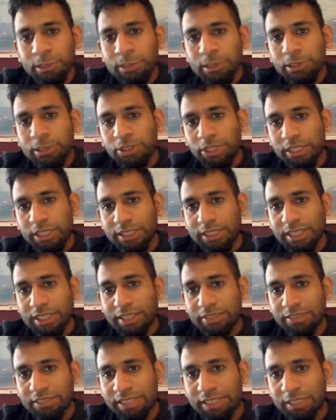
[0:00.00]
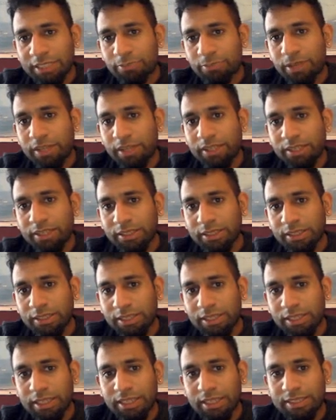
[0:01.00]
he's gonna have to take back, and
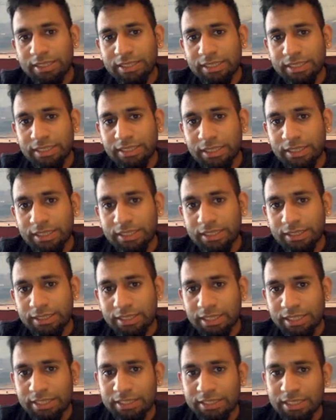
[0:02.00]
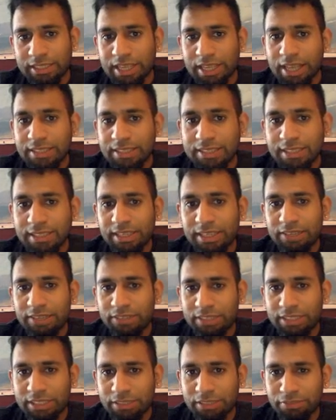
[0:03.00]
then I take the knight. And I just lastly I have to
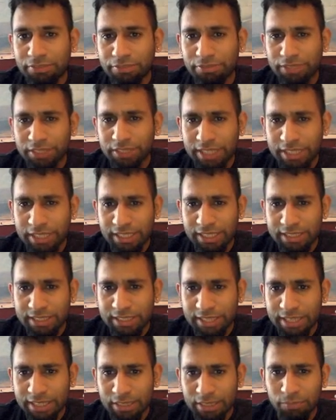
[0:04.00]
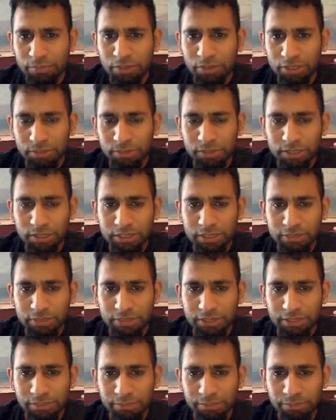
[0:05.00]
see if there's any attacking possibilities for
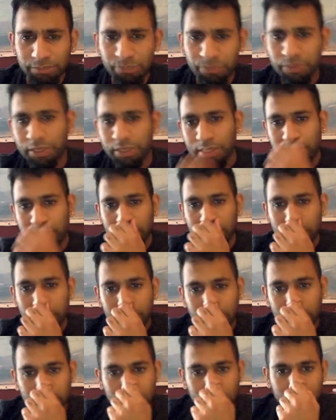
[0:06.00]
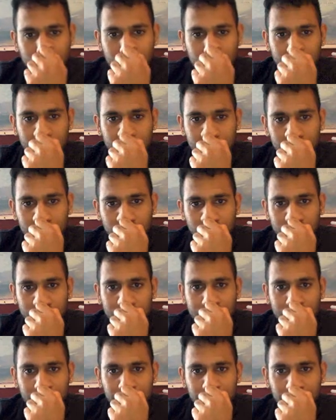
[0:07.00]
him. Not
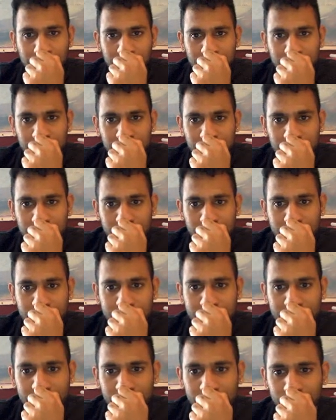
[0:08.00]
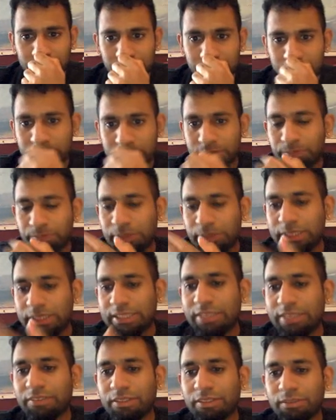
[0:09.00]
that much. Maybe he'll take on
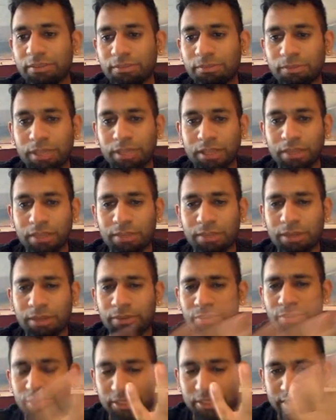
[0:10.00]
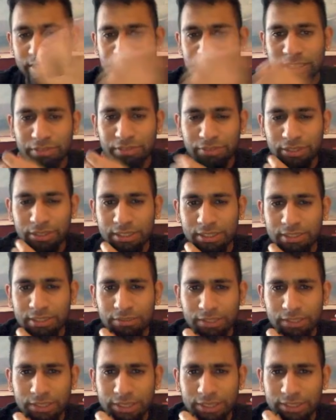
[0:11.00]
b7, but I don't need to see that far ahead.
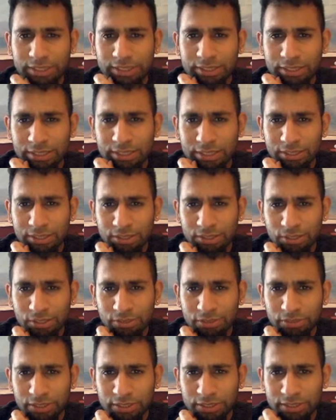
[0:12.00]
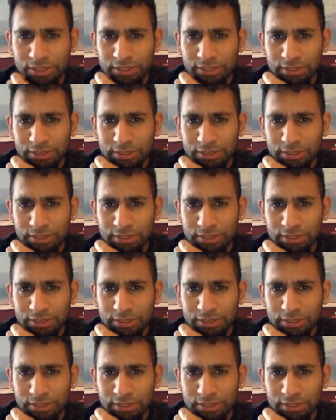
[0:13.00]
Fuck that. Let's go for this.